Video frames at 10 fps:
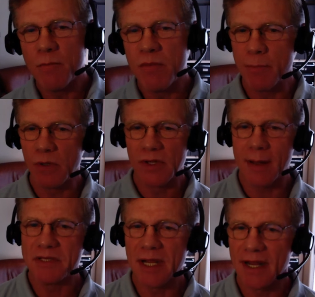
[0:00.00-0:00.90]
people
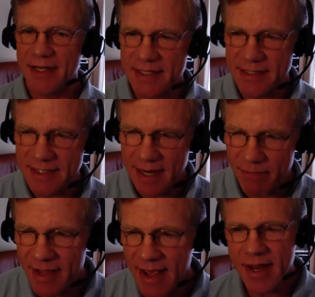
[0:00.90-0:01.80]
kept telling us the same
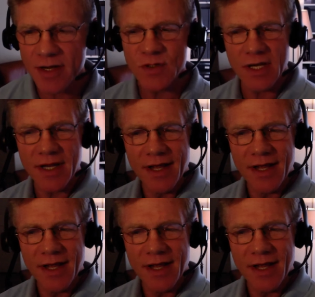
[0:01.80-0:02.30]
things,